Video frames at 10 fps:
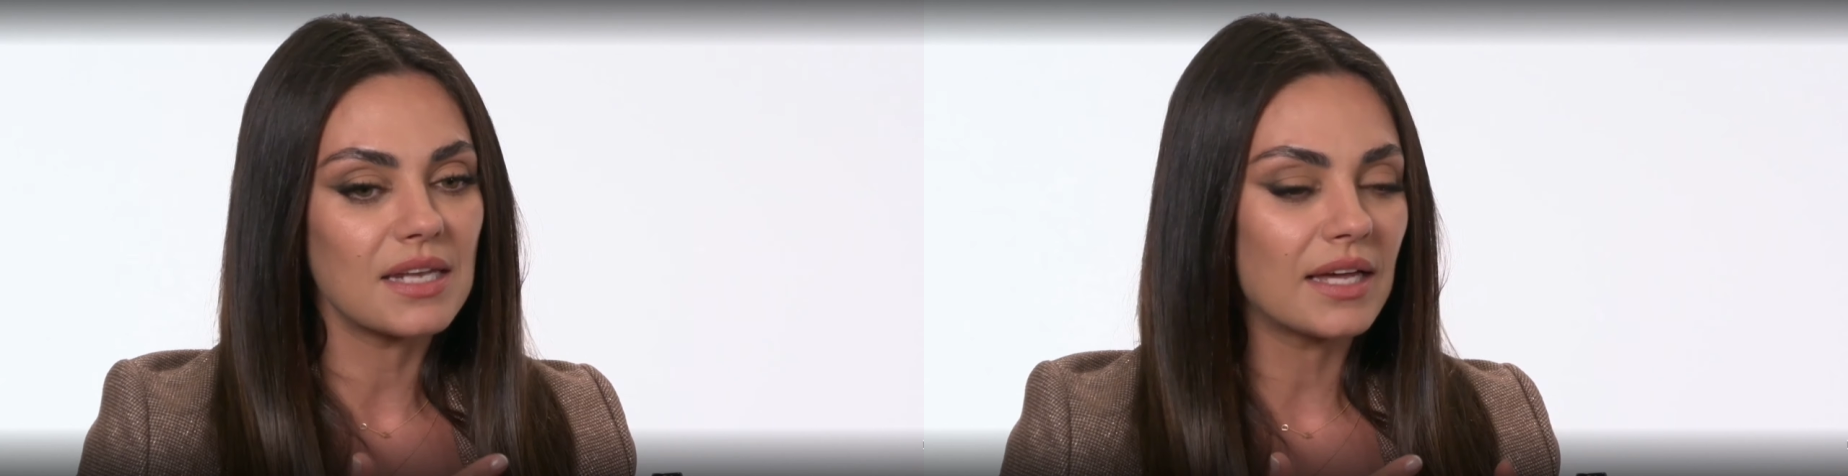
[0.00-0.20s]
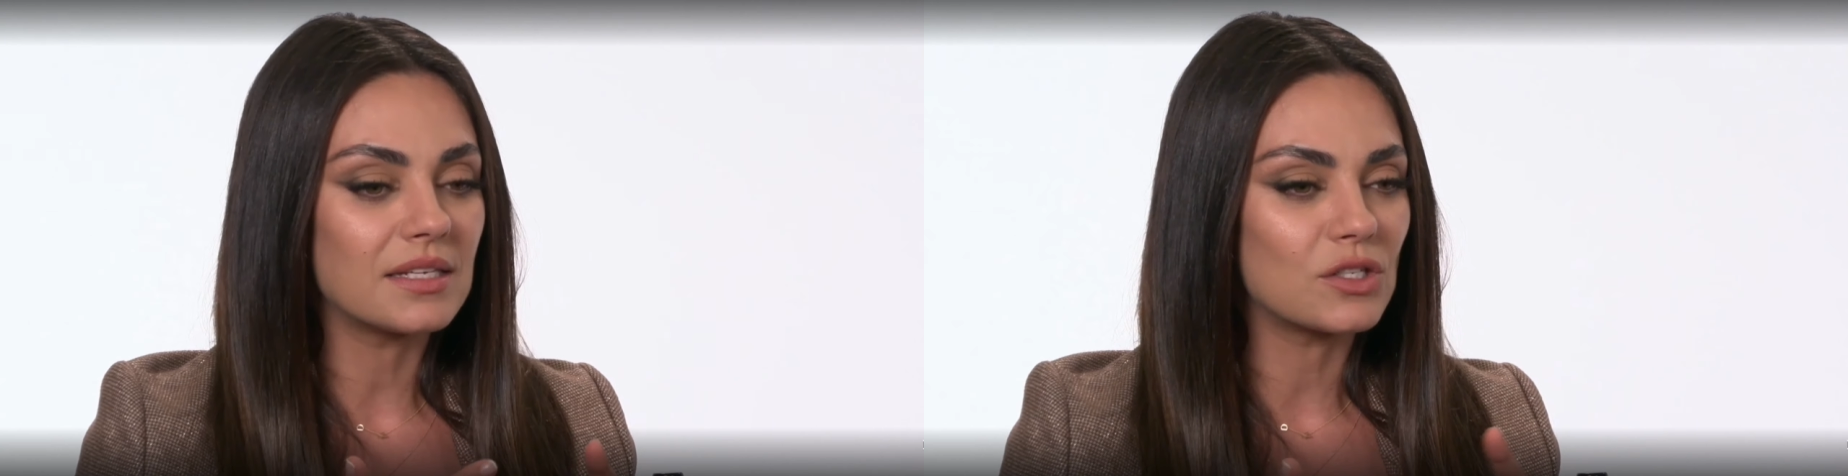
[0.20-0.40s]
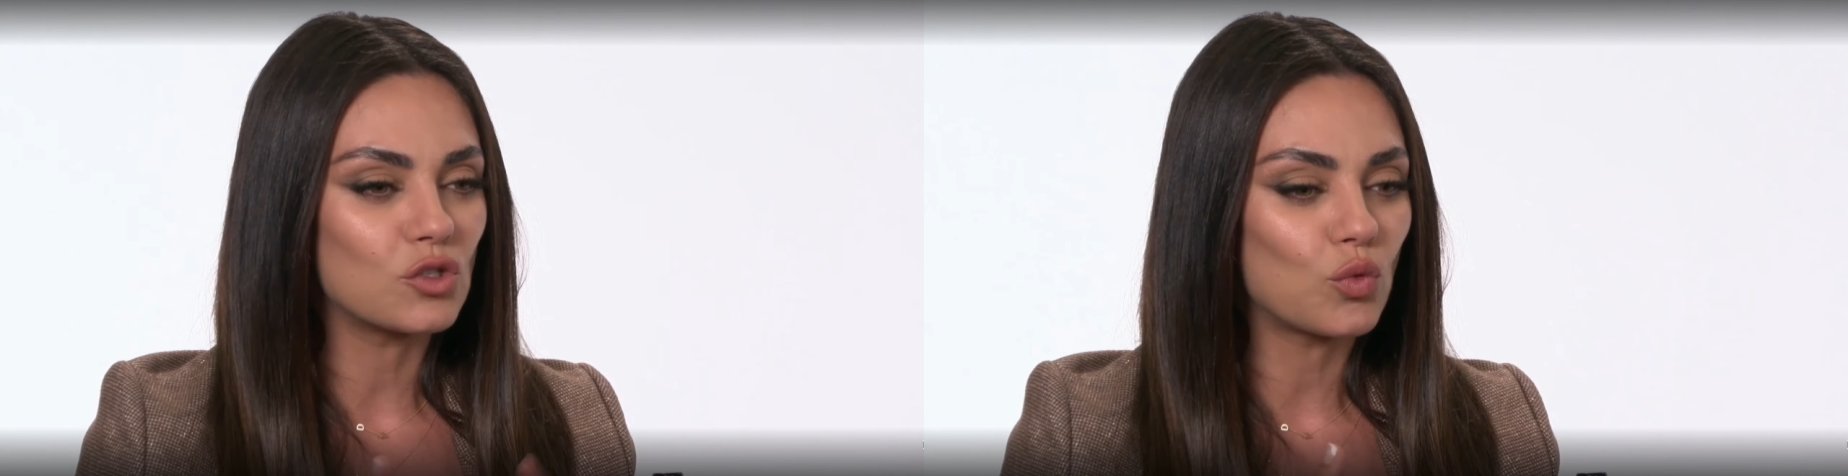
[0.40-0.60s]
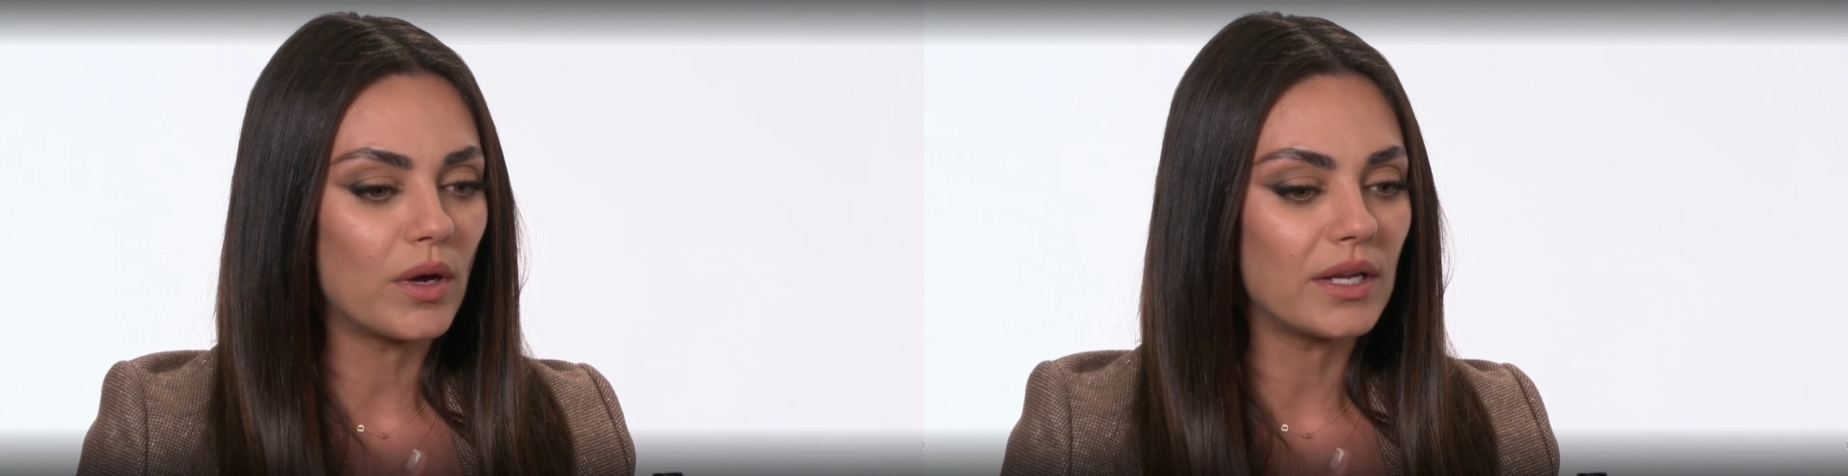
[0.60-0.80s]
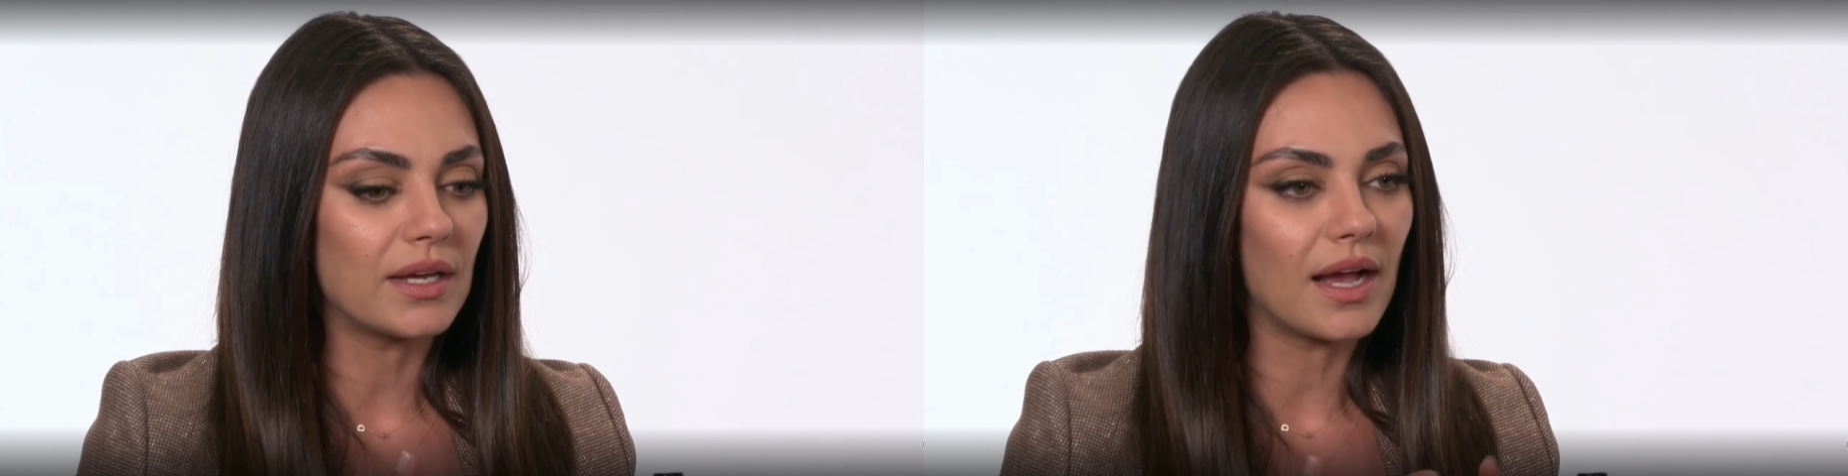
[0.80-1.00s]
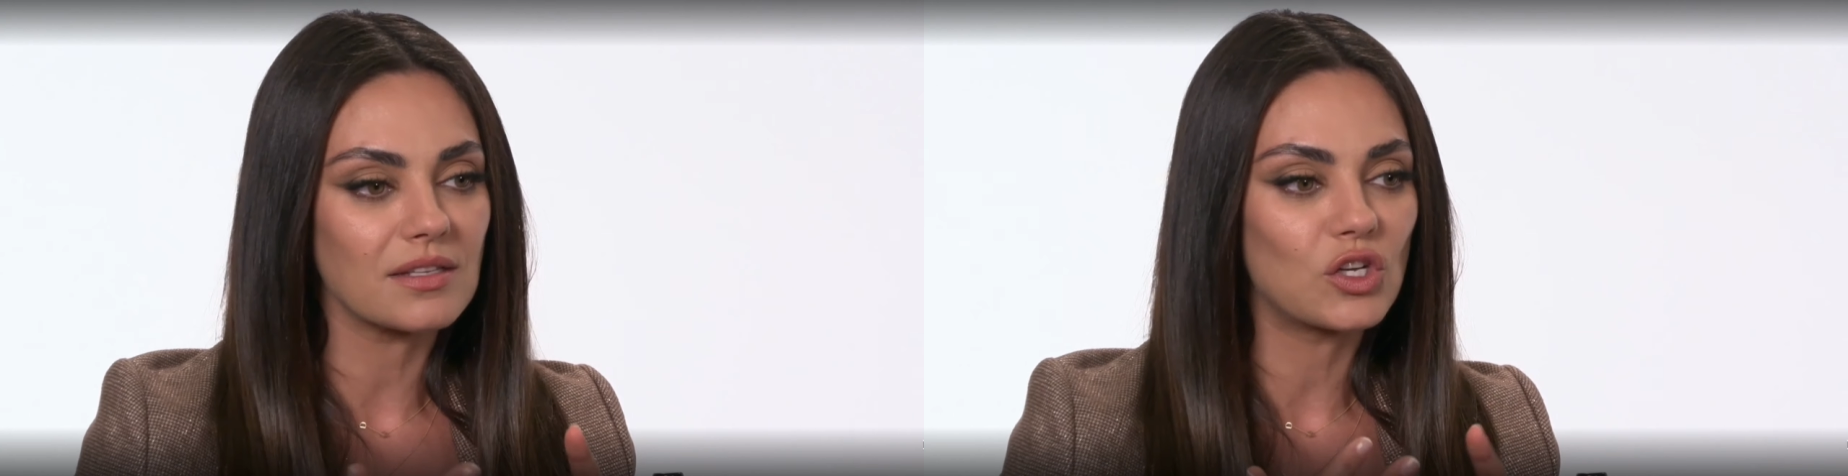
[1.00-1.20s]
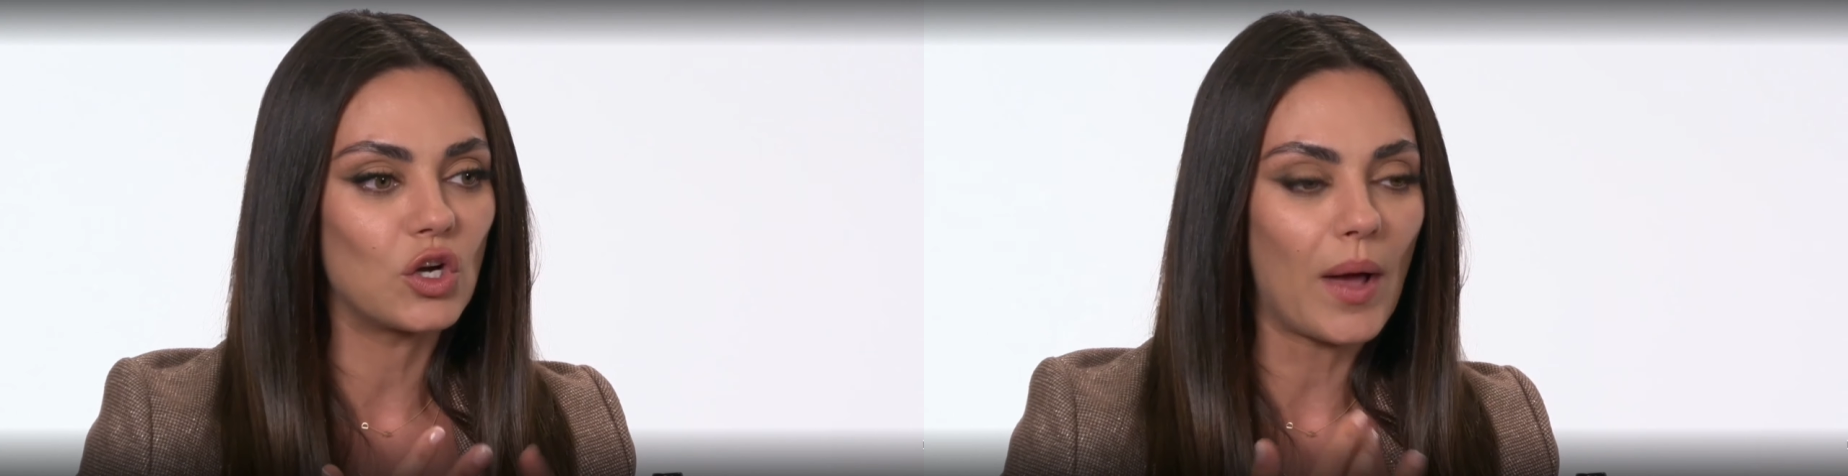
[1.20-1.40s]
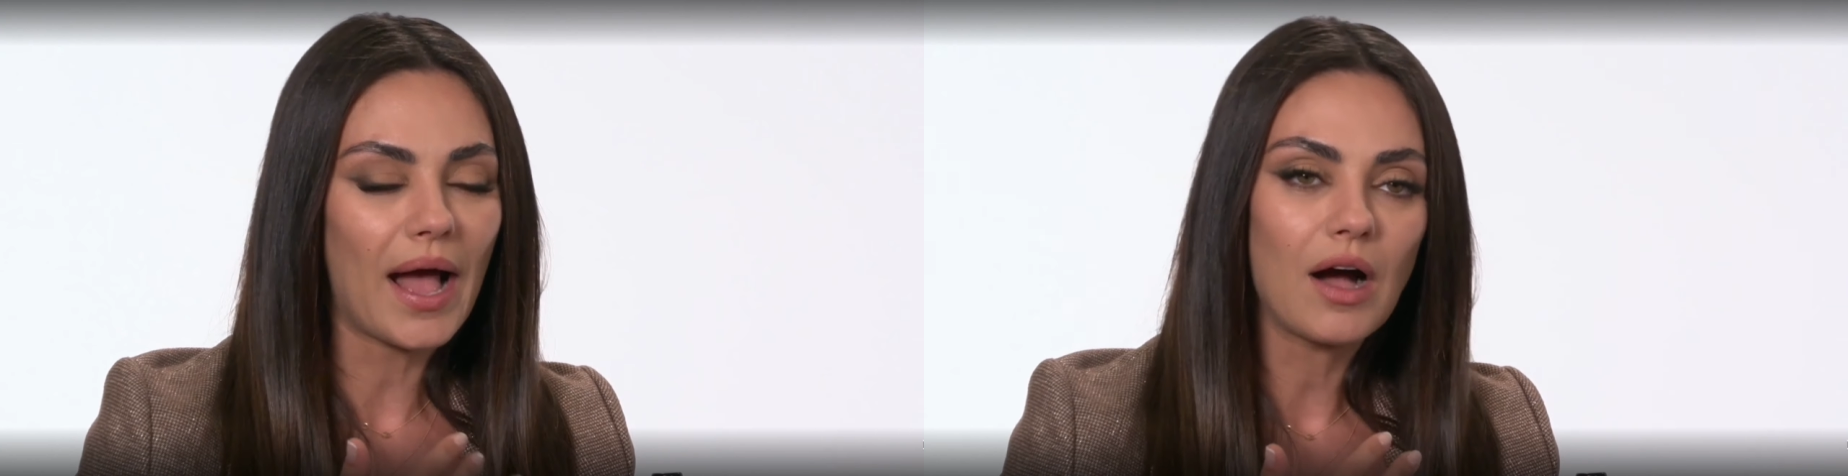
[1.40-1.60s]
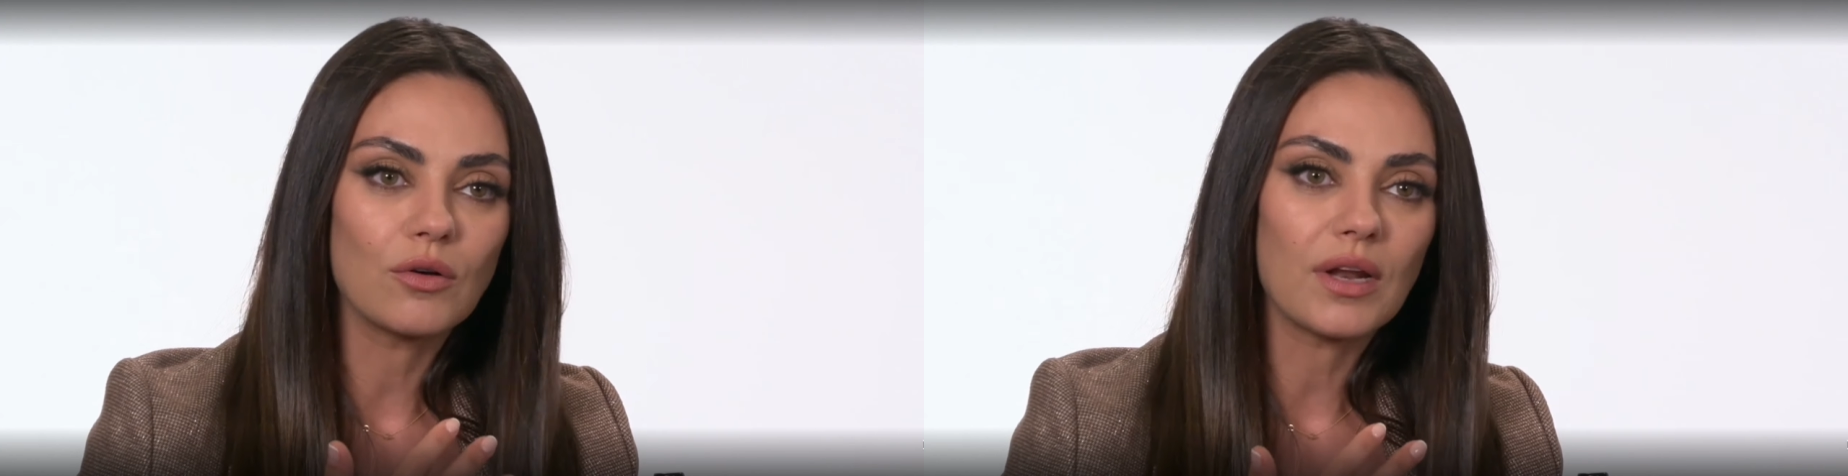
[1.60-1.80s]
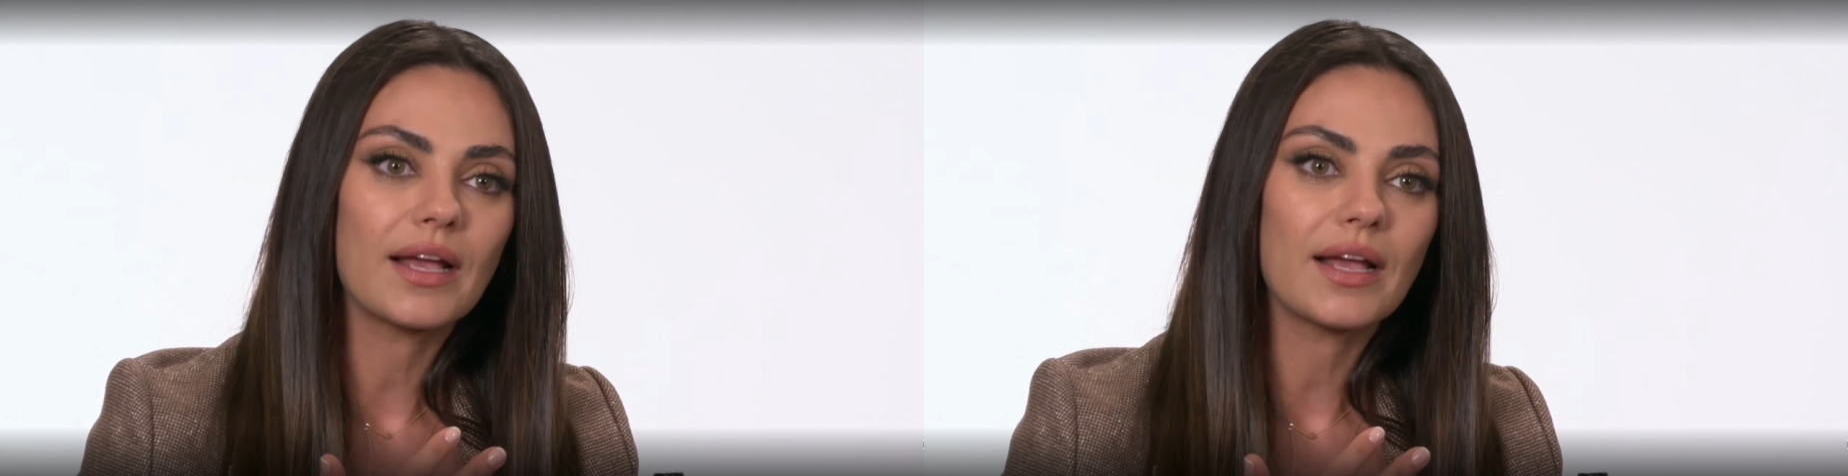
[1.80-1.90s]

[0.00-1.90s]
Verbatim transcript: 19, 20, got to go out.